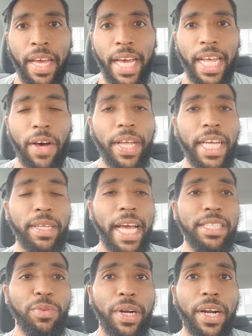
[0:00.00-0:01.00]
And I don't think it's a
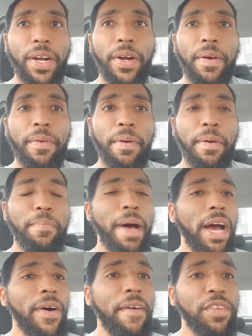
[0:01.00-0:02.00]
case where
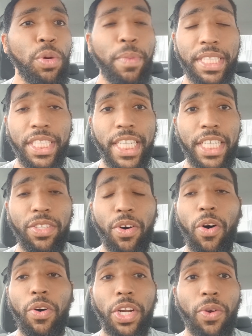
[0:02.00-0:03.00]
Maia going to have too much success
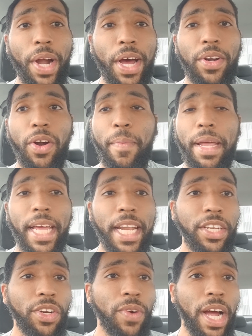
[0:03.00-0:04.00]
on the ground or be able to get
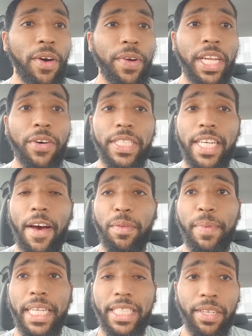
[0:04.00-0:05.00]
it to the ground, you know, as
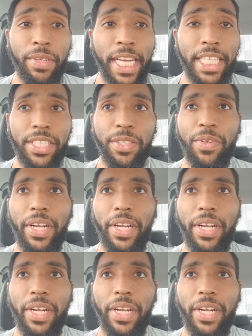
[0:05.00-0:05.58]
comfortably as she needs to.